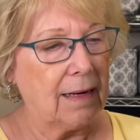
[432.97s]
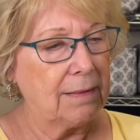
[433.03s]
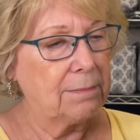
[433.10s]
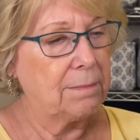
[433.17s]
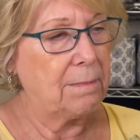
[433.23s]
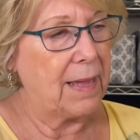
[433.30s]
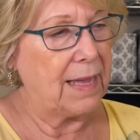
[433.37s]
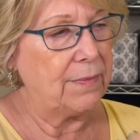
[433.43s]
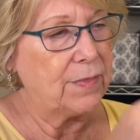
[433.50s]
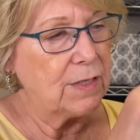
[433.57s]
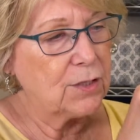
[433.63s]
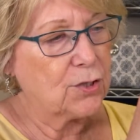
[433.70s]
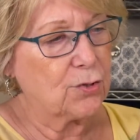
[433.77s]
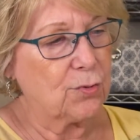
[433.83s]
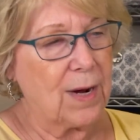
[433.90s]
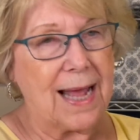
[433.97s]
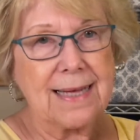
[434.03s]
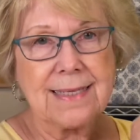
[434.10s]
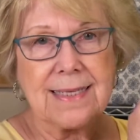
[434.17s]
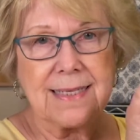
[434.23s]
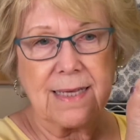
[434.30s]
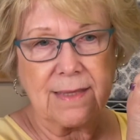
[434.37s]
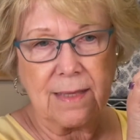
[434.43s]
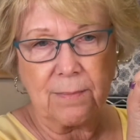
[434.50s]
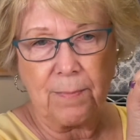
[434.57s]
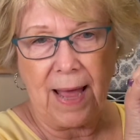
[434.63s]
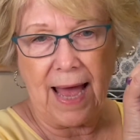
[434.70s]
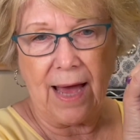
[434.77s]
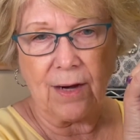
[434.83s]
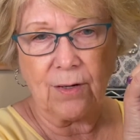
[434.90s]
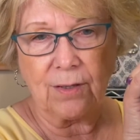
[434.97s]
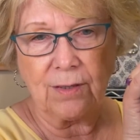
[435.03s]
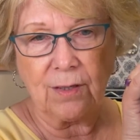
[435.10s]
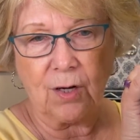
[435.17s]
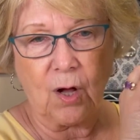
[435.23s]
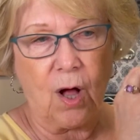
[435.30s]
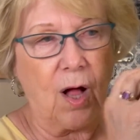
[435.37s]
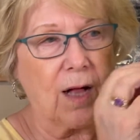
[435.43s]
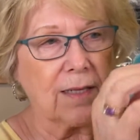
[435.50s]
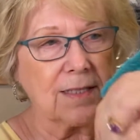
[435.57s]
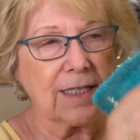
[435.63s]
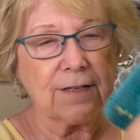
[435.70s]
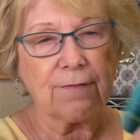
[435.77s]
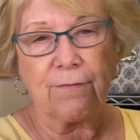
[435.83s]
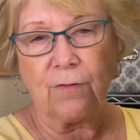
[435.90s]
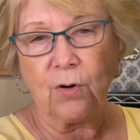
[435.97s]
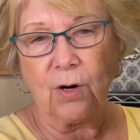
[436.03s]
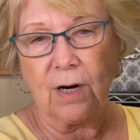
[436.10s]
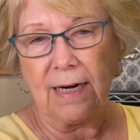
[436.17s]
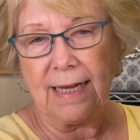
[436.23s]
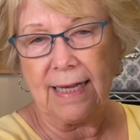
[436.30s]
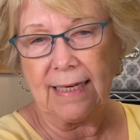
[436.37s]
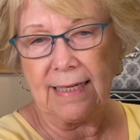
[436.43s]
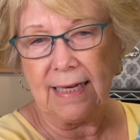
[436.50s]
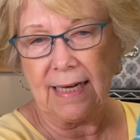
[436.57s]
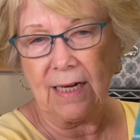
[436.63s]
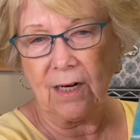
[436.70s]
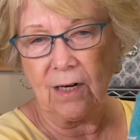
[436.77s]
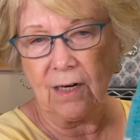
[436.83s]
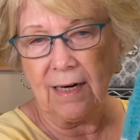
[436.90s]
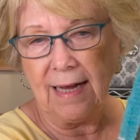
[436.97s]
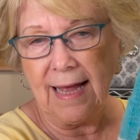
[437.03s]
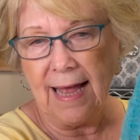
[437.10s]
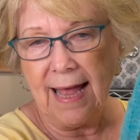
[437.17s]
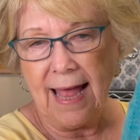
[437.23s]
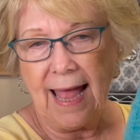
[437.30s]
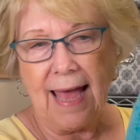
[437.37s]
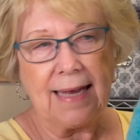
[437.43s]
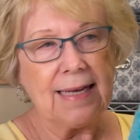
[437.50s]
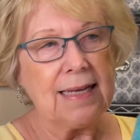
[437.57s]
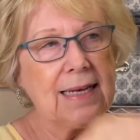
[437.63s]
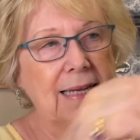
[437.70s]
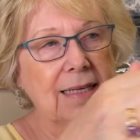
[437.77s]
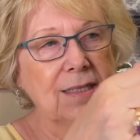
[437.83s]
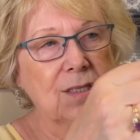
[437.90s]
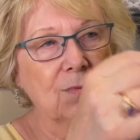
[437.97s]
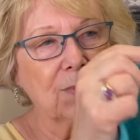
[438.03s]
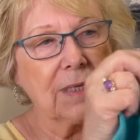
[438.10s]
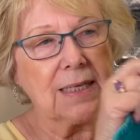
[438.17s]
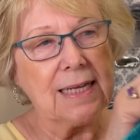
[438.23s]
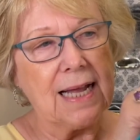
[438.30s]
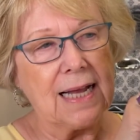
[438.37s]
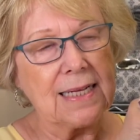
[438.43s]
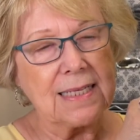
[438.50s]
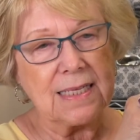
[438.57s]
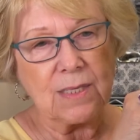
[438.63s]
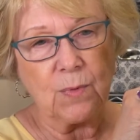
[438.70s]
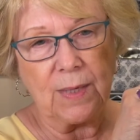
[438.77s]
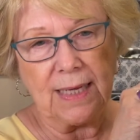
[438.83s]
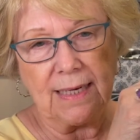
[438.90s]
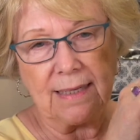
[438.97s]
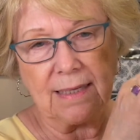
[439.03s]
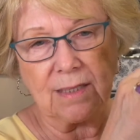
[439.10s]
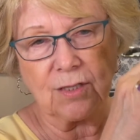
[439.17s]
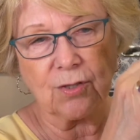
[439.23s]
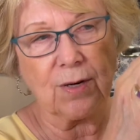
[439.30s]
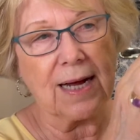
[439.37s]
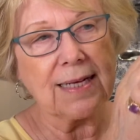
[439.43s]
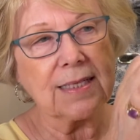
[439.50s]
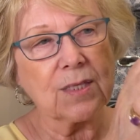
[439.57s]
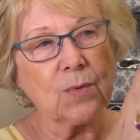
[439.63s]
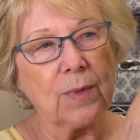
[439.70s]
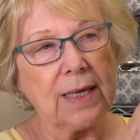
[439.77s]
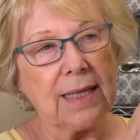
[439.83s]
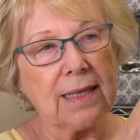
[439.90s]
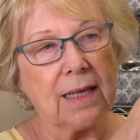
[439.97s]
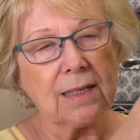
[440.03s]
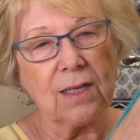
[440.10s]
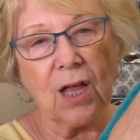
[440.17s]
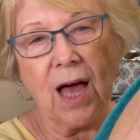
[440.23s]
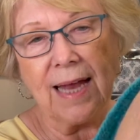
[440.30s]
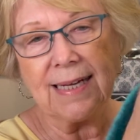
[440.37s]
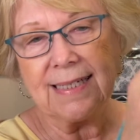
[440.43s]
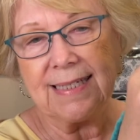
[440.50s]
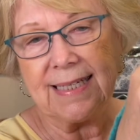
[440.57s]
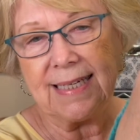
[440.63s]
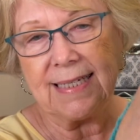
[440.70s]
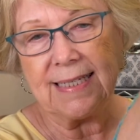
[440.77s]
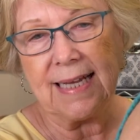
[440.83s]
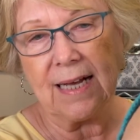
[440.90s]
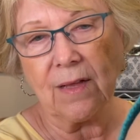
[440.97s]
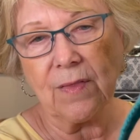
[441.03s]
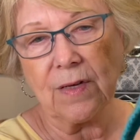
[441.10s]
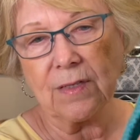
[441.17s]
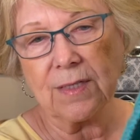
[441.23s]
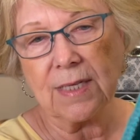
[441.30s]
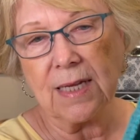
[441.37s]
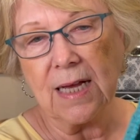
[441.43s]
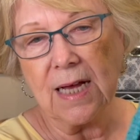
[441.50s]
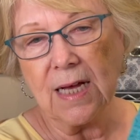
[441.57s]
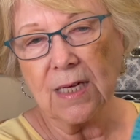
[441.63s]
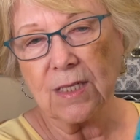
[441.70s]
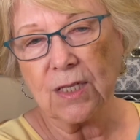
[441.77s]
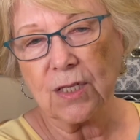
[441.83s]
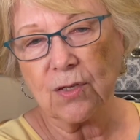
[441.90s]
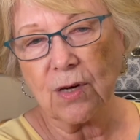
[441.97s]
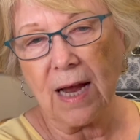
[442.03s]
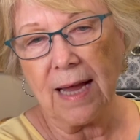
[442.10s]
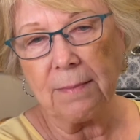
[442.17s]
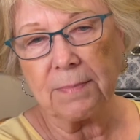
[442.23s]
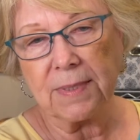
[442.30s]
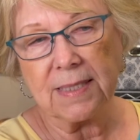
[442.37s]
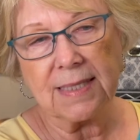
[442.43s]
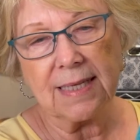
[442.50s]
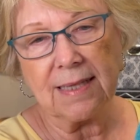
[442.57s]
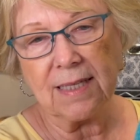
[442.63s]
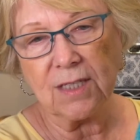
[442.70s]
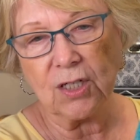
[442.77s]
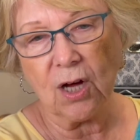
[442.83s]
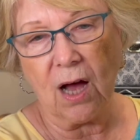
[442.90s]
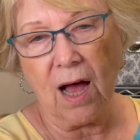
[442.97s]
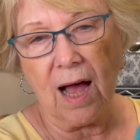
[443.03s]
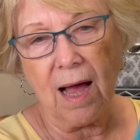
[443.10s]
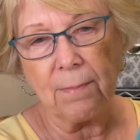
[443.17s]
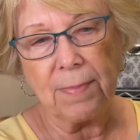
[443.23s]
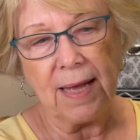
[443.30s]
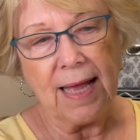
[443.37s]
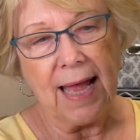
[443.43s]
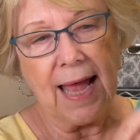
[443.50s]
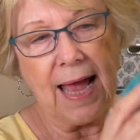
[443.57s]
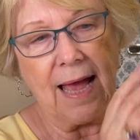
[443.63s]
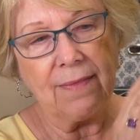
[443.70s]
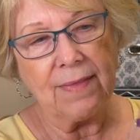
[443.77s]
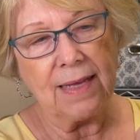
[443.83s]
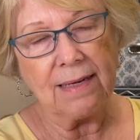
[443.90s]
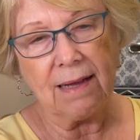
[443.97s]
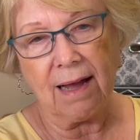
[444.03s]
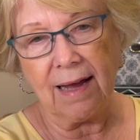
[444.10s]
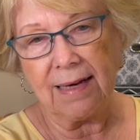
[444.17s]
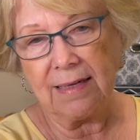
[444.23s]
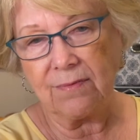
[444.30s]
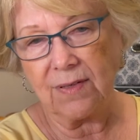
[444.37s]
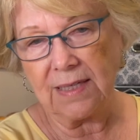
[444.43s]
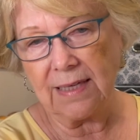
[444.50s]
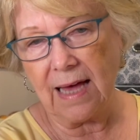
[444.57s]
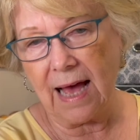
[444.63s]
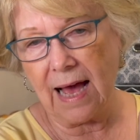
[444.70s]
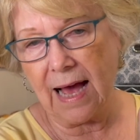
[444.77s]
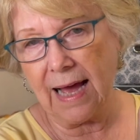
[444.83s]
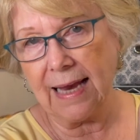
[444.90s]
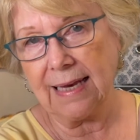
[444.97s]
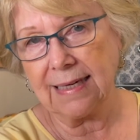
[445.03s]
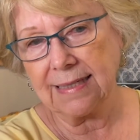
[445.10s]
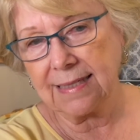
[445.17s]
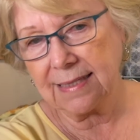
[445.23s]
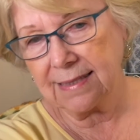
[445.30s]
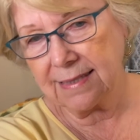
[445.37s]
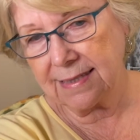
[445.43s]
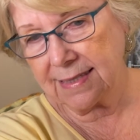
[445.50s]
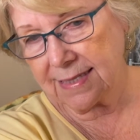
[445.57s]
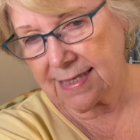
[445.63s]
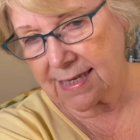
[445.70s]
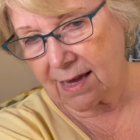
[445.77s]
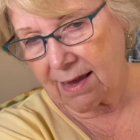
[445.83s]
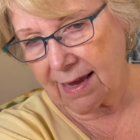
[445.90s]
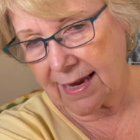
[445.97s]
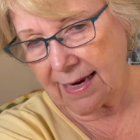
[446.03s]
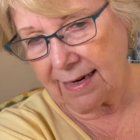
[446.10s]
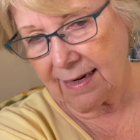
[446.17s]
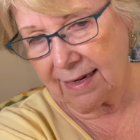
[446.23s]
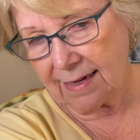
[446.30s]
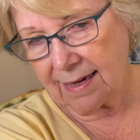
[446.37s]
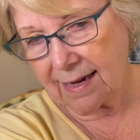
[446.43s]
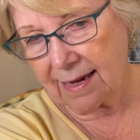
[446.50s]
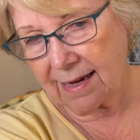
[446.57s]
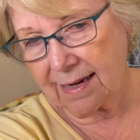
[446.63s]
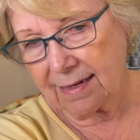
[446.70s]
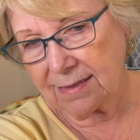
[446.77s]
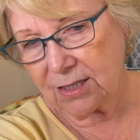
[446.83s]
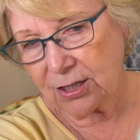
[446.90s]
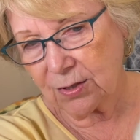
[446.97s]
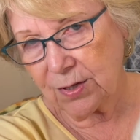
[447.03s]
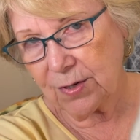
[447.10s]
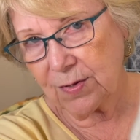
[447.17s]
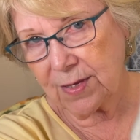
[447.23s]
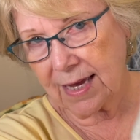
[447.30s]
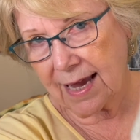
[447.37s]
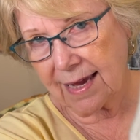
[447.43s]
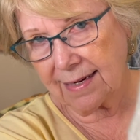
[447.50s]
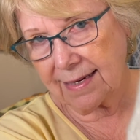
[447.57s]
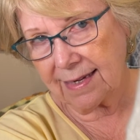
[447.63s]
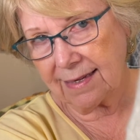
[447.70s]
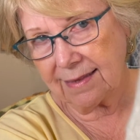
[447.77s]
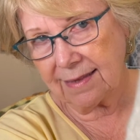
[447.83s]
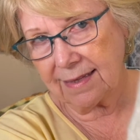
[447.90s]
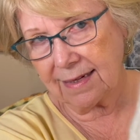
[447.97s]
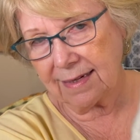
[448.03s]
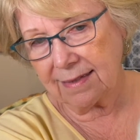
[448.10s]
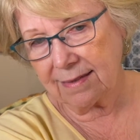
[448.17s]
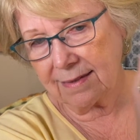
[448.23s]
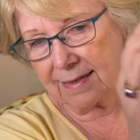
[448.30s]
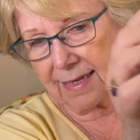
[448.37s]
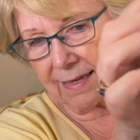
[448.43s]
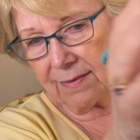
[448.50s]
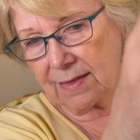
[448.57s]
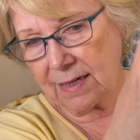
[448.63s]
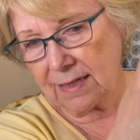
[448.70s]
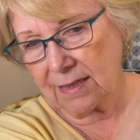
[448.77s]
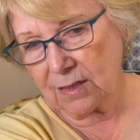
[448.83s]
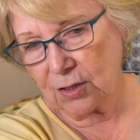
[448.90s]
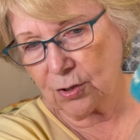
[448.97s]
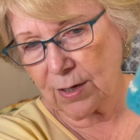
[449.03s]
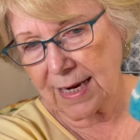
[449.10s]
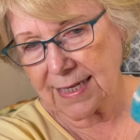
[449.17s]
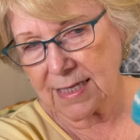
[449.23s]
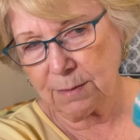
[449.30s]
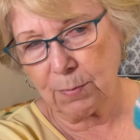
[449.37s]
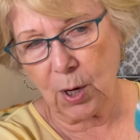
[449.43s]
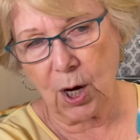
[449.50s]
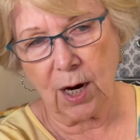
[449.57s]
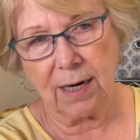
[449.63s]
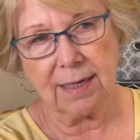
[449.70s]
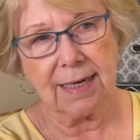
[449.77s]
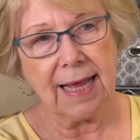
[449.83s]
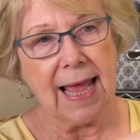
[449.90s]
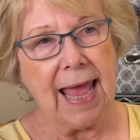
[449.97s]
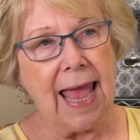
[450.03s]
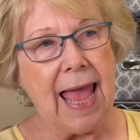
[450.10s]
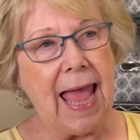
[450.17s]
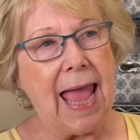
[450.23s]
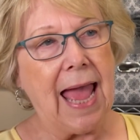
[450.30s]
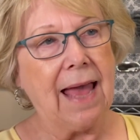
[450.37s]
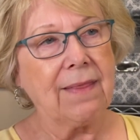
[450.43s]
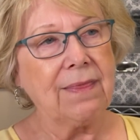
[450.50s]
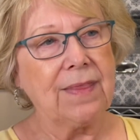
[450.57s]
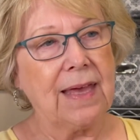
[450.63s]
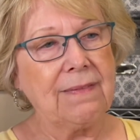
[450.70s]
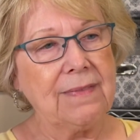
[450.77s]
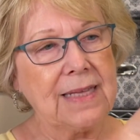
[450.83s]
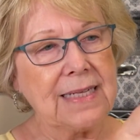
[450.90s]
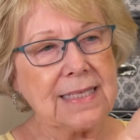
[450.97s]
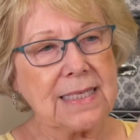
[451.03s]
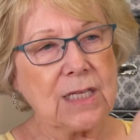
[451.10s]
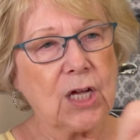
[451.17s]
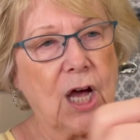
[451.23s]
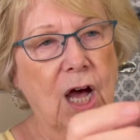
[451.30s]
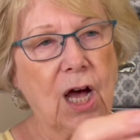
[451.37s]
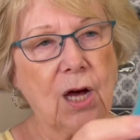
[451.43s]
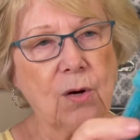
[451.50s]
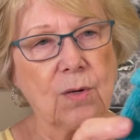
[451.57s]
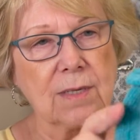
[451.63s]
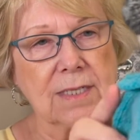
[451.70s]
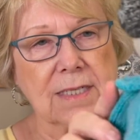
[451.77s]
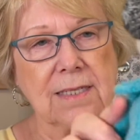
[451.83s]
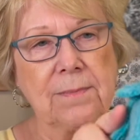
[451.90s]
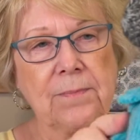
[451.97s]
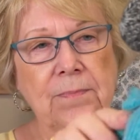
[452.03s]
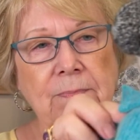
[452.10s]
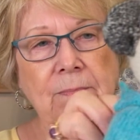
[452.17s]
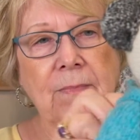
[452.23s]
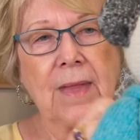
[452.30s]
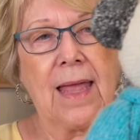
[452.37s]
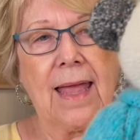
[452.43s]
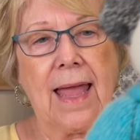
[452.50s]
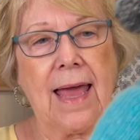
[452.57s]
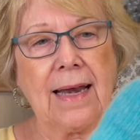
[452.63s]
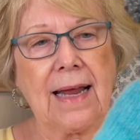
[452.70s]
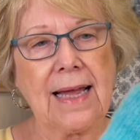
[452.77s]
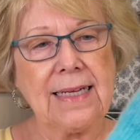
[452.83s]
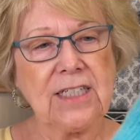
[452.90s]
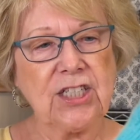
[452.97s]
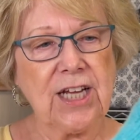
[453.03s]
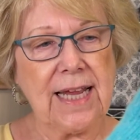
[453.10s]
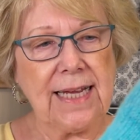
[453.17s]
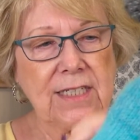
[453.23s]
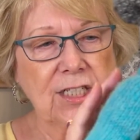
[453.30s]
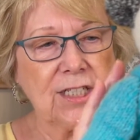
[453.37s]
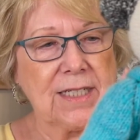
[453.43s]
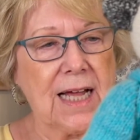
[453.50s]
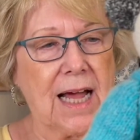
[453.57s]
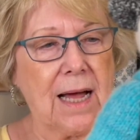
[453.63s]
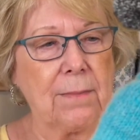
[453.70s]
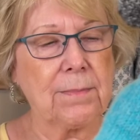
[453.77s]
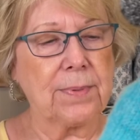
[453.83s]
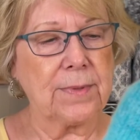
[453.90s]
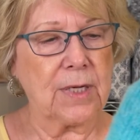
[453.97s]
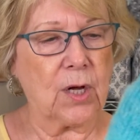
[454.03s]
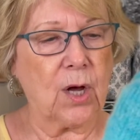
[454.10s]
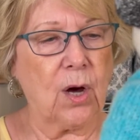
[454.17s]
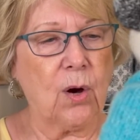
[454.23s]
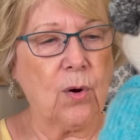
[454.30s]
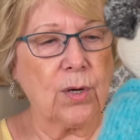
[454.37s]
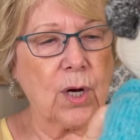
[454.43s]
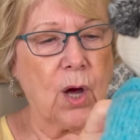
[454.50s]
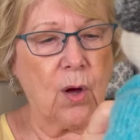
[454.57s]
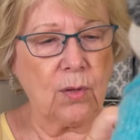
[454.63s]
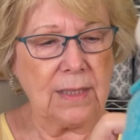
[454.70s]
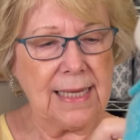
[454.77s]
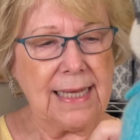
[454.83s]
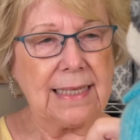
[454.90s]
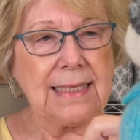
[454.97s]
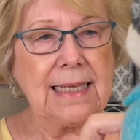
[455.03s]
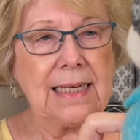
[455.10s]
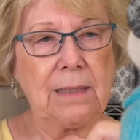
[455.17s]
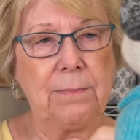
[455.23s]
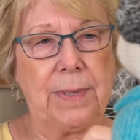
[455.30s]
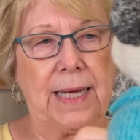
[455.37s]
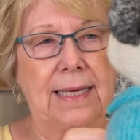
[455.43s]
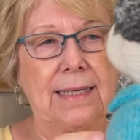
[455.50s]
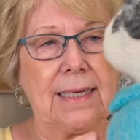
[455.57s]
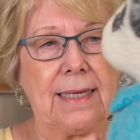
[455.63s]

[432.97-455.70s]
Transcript: made the dress that the pattern calls for in here, and it is really a sweet little dress with a lot of detail. There's stripes at the top, and then kind of a eyelet design. I'll show you that in the little dress part, and then this coat. And I changed up the coat only a little bit